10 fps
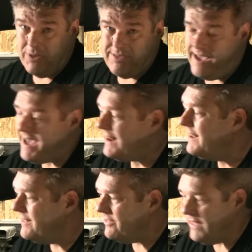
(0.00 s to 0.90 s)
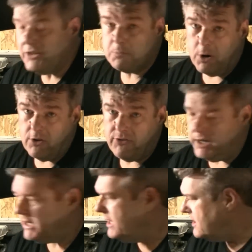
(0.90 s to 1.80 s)
with that. That's
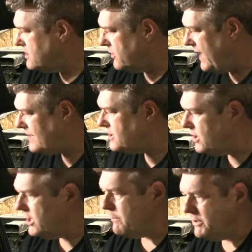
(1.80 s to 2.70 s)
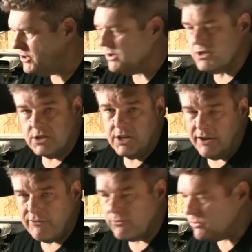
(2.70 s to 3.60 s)
perfect. So that's good, but there is
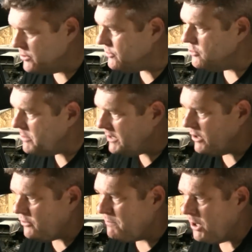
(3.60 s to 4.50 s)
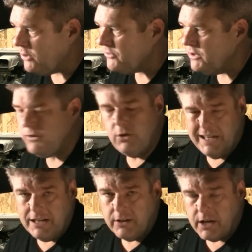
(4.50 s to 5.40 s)
enough room in those bolts that if you
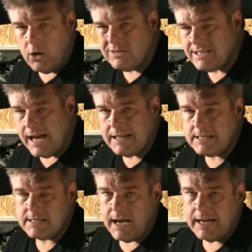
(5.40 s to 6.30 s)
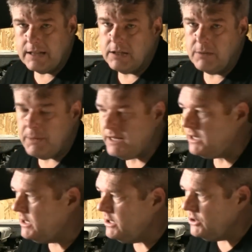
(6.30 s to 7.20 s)
needed to go side to side a little bit,
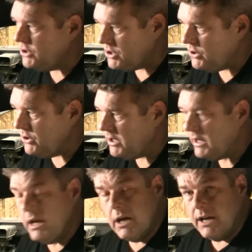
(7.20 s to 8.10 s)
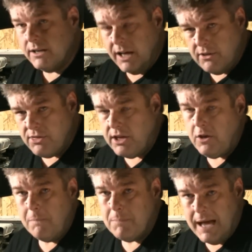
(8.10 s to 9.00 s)
you could. Another
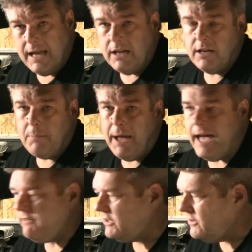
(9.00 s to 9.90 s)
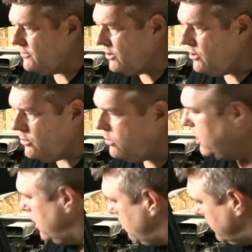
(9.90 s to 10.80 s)
thing you may end up having to do
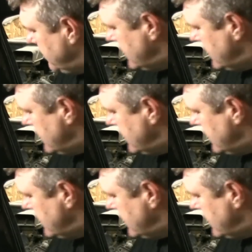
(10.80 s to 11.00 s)
with